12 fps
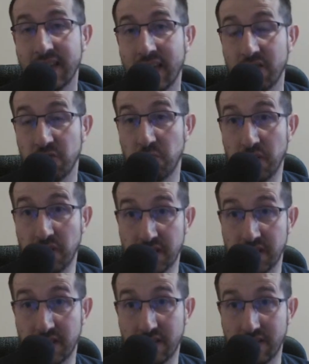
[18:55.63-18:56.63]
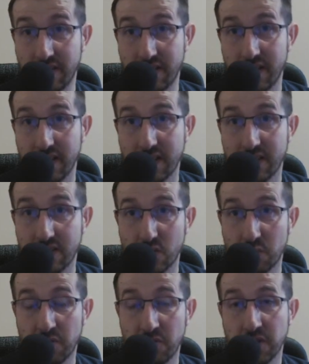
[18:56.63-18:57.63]
have a Borter,
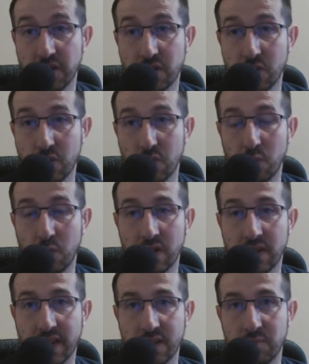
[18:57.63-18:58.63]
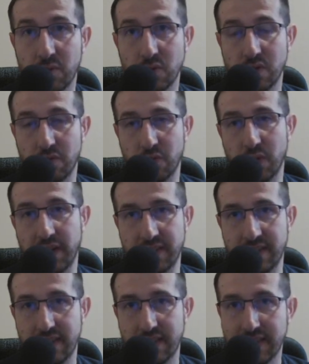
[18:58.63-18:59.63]
Super Vegito will not pose a threat.
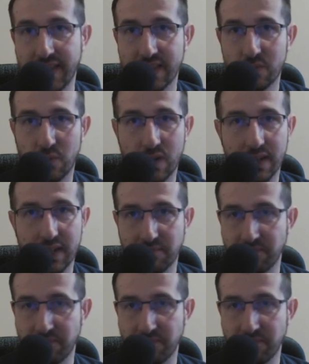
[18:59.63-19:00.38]
That's why